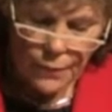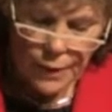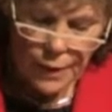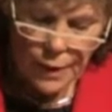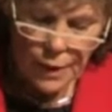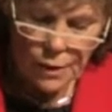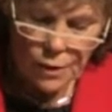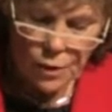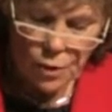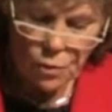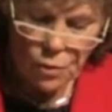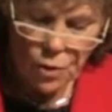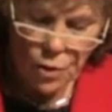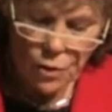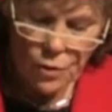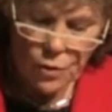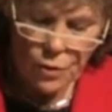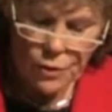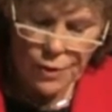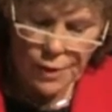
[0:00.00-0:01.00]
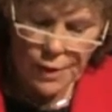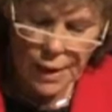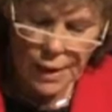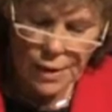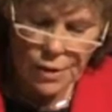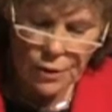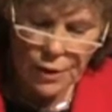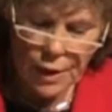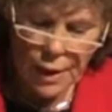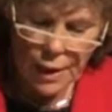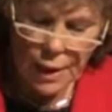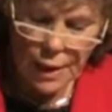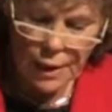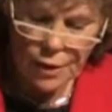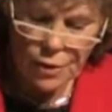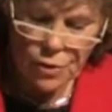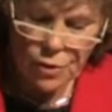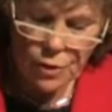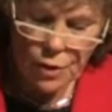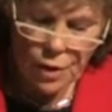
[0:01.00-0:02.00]
can no longer say to the
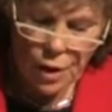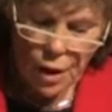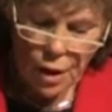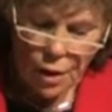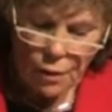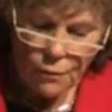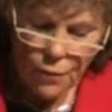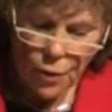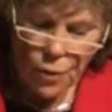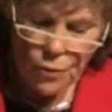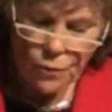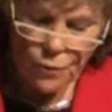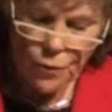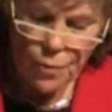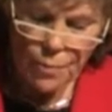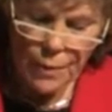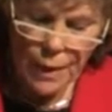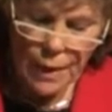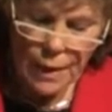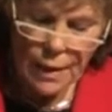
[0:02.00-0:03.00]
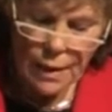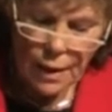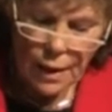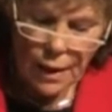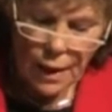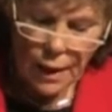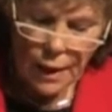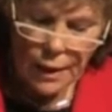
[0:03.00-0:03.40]
electorate, vote for me,